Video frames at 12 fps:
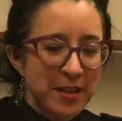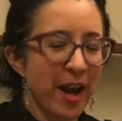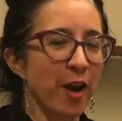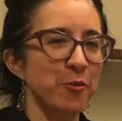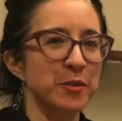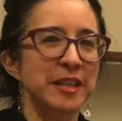
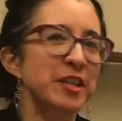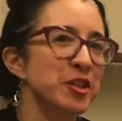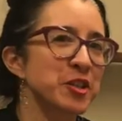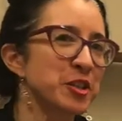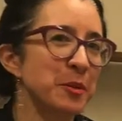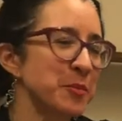our
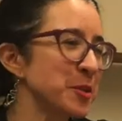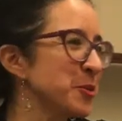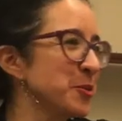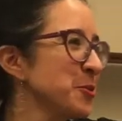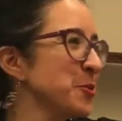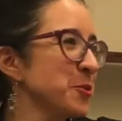relationship
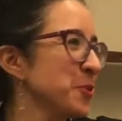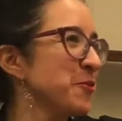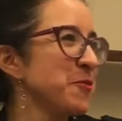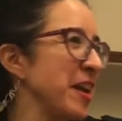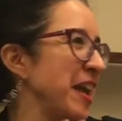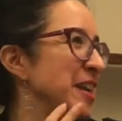to sort of
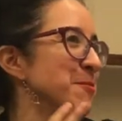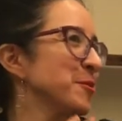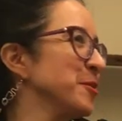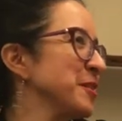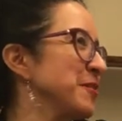animals